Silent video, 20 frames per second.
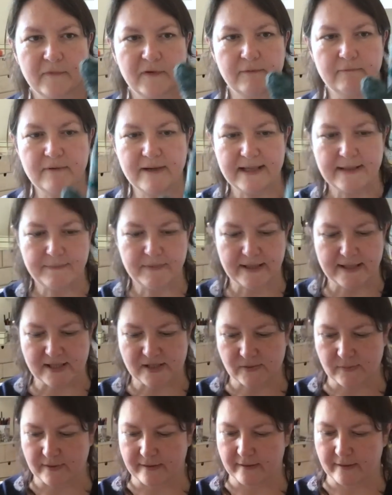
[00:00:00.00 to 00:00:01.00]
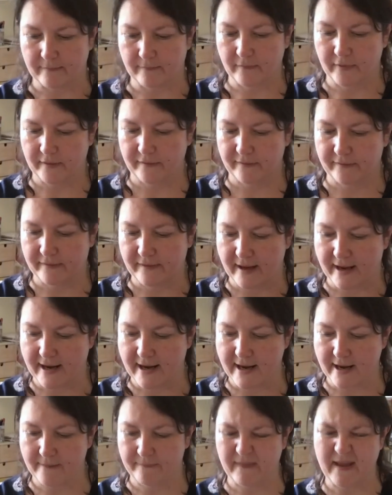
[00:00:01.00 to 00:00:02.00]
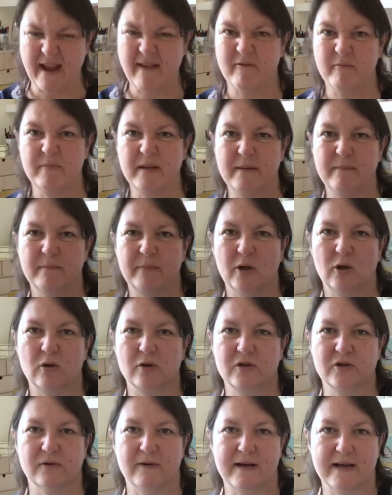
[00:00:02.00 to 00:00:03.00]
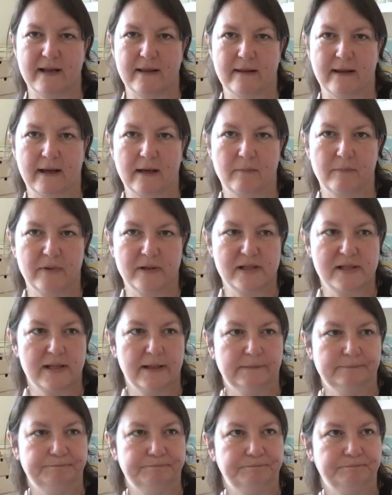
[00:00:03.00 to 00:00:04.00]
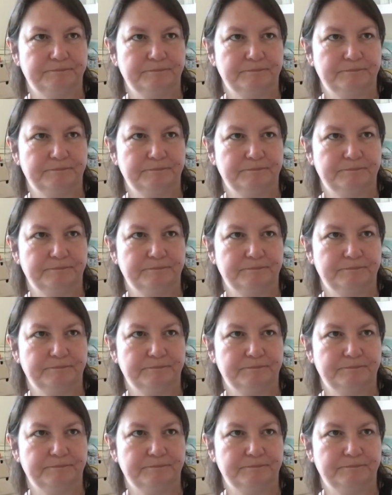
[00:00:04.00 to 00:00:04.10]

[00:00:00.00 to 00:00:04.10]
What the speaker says: Really pleased with them. They haven't been blocked or anything, but I